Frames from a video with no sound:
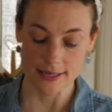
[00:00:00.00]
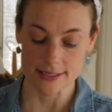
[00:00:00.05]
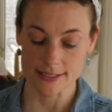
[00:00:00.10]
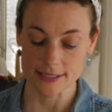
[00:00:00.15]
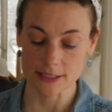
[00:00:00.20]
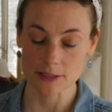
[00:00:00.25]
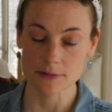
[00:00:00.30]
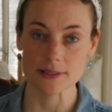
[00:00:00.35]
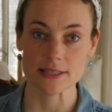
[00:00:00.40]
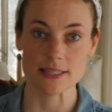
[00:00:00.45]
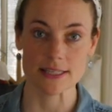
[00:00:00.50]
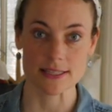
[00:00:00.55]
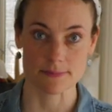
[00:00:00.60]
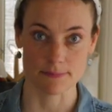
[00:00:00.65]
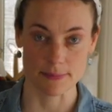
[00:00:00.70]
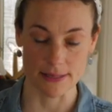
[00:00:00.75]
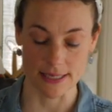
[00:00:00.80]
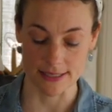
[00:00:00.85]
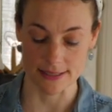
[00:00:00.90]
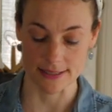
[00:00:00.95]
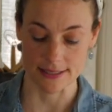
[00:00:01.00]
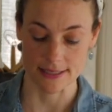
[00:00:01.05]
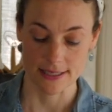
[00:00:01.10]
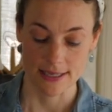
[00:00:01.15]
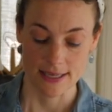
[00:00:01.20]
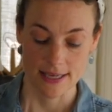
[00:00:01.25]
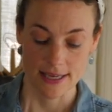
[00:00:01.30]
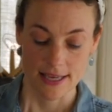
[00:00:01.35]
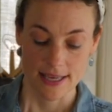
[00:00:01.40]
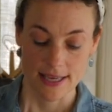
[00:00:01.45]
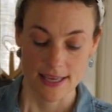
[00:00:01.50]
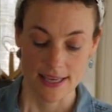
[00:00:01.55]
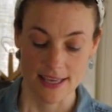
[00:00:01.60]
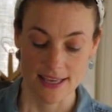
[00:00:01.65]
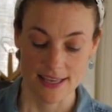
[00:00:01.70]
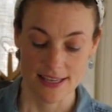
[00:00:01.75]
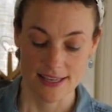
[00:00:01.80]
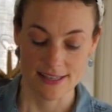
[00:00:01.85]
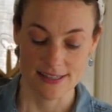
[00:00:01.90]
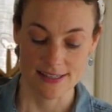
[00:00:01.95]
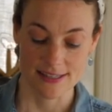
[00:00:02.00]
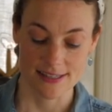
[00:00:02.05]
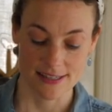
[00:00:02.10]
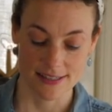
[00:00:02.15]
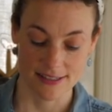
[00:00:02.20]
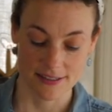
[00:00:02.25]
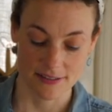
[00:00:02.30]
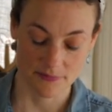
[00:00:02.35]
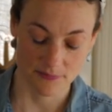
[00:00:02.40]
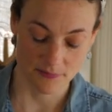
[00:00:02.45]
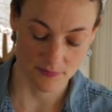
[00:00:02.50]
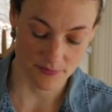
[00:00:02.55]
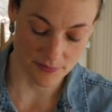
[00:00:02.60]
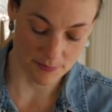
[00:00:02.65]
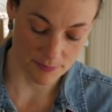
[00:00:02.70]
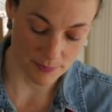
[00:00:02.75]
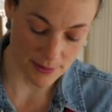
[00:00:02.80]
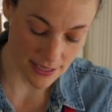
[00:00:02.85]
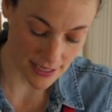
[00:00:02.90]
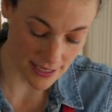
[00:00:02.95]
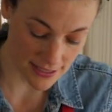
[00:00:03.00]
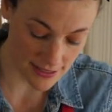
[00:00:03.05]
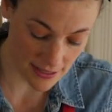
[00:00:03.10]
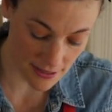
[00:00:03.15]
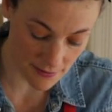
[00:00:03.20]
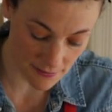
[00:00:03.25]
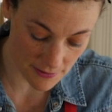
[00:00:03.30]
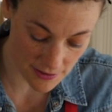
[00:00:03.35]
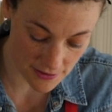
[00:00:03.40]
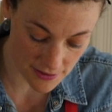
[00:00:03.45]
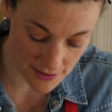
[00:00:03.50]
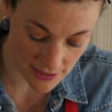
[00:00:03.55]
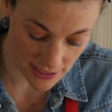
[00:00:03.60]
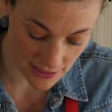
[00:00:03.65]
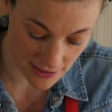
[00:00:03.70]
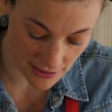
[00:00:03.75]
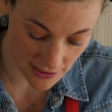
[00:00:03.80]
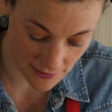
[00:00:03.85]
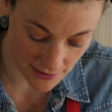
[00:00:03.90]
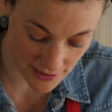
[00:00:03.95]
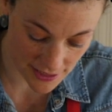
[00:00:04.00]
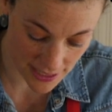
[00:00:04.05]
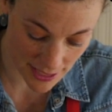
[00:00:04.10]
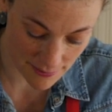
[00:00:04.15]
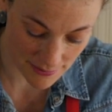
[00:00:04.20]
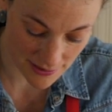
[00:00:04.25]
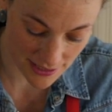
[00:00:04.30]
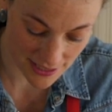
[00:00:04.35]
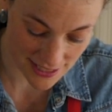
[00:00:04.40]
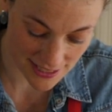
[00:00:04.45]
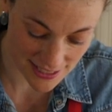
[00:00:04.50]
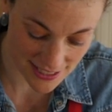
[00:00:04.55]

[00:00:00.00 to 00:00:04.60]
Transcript: to deal with this beet is, because of the roasting, look what's happened to the